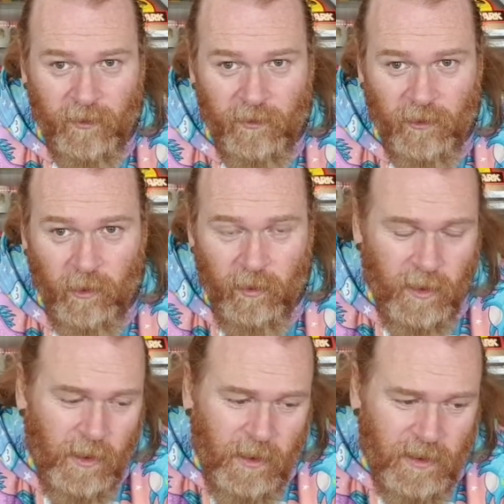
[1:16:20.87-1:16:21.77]
So
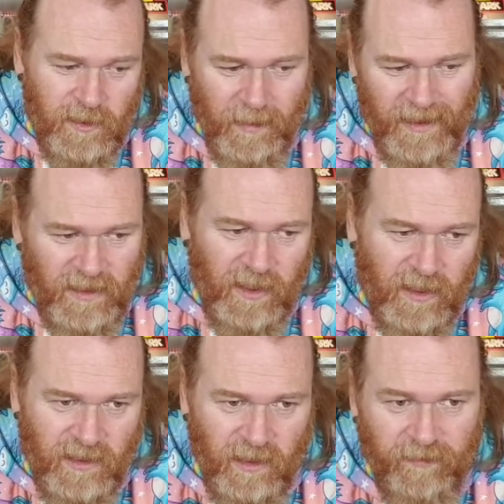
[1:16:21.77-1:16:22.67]
it's about
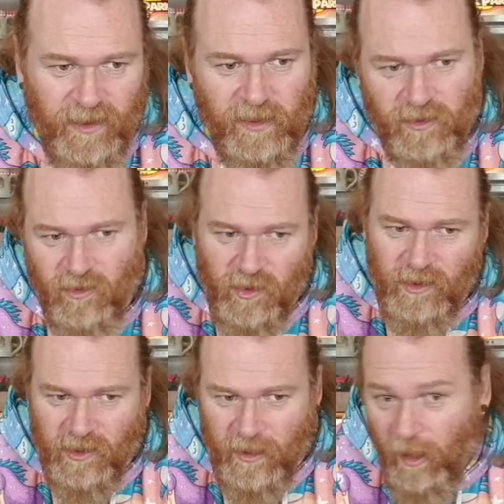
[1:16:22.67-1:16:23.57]
taking something that's
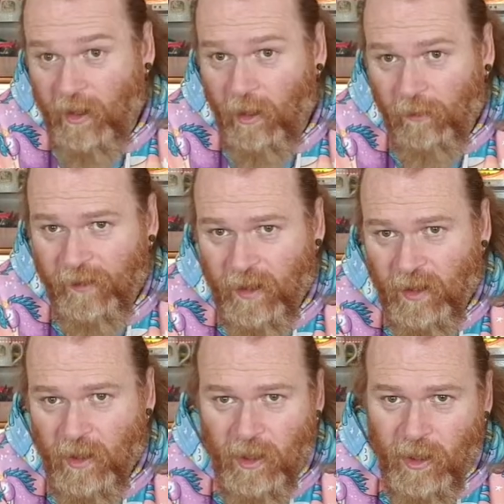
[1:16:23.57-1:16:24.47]
traditionally
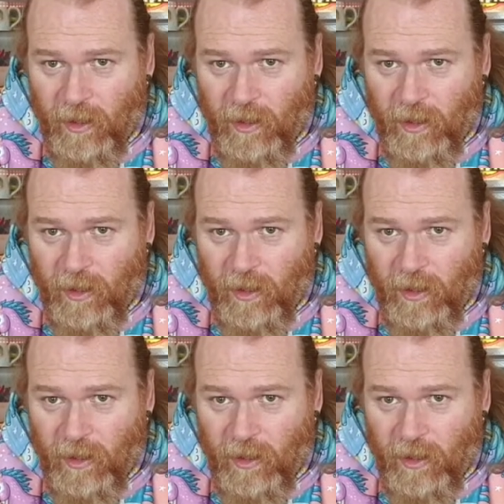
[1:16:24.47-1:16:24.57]
unhealthy,